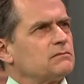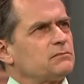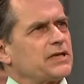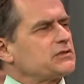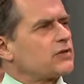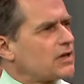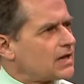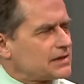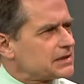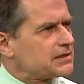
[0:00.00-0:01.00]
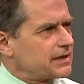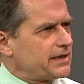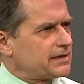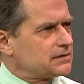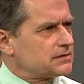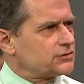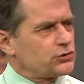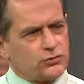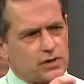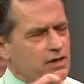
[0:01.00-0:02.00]
place with a lot of little kids mm-hmm.
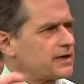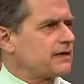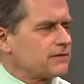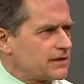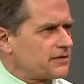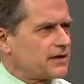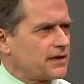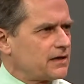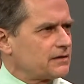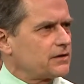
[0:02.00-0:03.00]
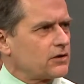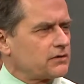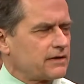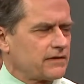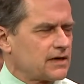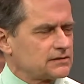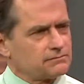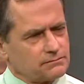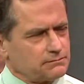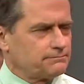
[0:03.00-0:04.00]
chewing on everything. Right. You know, they've got
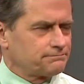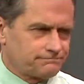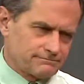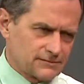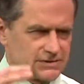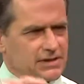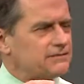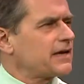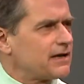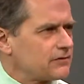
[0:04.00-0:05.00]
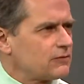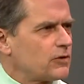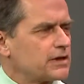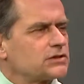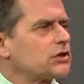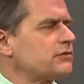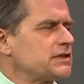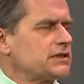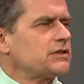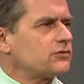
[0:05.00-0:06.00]
stuff everywhere. It's so
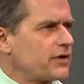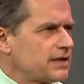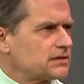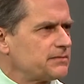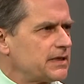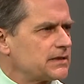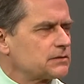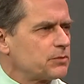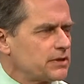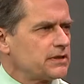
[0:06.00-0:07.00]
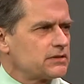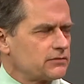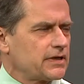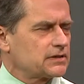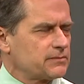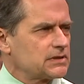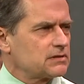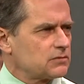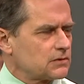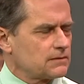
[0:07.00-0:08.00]
easy to transmit. It's pretty
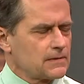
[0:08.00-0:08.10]
transmissible.